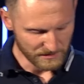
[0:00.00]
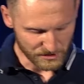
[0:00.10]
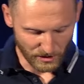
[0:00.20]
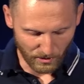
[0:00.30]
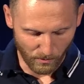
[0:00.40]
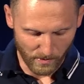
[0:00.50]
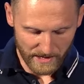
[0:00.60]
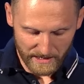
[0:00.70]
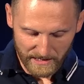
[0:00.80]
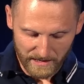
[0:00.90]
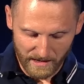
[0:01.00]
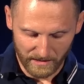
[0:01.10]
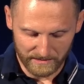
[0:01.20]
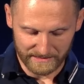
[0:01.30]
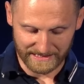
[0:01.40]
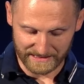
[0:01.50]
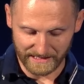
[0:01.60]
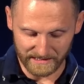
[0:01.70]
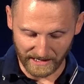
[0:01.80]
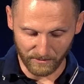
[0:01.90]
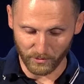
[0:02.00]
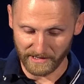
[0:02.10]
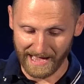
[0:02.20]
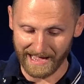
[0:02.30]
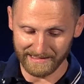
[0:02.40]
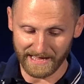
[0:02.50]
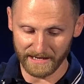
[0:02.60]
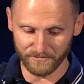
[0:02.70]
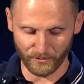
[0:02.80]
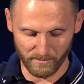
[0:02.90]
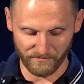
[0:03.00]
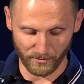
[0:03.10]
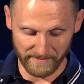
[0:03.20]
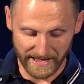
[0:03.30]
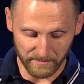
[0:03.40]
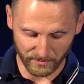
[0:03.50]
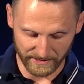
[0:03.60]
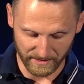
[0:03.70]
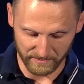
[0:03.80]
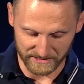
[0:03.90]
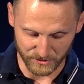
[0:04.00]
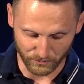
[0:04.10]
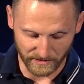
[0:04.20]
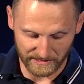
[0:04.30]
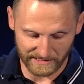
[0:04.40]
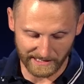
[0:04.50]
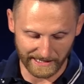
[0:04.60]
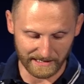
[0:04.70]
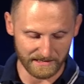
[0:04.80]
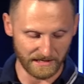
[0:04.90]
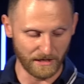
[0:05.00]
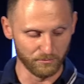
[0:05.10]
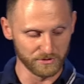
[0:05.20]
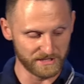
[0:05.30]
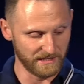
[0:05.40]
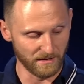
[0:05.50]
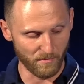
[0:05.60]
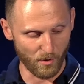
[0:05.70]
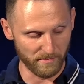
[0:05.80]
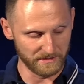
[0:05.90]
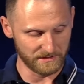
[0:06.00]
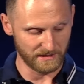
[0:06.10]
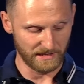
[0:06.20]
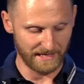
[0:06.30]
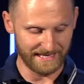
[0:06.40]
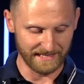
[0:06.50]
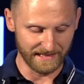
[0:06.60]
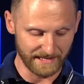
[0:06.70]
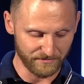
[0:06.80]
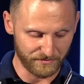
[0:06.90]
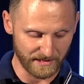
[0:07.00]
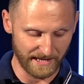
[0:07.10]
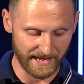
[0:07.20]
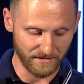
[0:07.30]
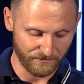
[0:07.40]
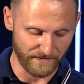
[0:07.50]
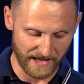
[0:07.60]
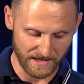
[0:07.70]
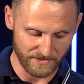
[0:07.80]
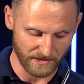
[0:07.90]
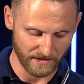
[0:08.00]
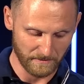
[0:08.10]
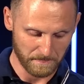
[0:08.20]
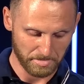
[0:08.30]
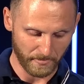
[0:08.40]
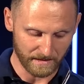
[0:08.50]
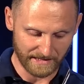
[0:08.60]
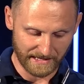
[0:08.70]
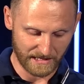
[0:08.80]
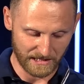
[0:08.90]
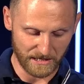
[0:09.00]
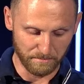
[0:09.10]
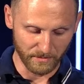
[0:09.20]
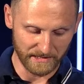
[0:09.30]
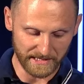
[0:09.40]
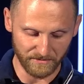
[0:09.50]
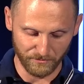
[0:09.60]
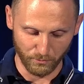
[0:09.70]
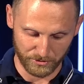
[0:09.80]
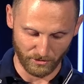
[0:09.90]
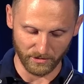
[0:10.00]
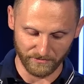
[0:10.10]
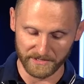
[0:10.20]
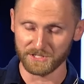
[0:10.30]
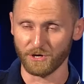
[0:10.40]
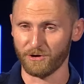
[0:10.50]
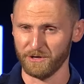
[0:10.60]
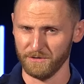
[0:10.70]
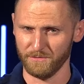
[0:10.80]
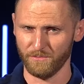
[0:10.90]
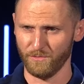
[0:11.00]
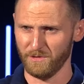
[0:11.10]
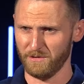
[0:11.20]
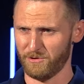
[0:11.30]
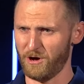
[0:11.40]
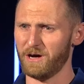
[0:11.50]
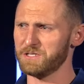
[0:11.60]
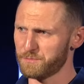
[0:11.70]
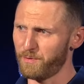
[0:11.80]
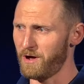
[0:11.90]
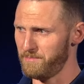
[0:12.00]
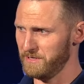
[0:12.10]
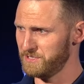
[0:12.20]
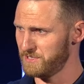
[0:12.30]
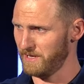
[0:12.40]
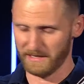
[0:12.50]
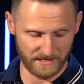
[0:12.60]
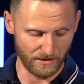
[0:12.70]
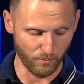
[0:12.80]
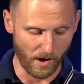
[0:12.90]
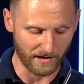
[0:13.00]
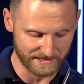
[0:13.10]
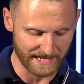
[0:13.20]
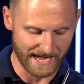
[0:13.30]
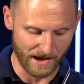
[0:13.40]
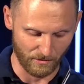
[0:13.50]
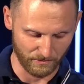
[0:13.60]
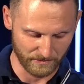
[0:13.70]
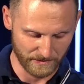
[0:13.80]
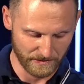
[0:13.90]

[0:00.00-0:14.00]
So the thing that I want to highlight from Abraham is really like he was in a moment, he lived in faith, like he believed with all of his heart, God's promised, and he walked that out.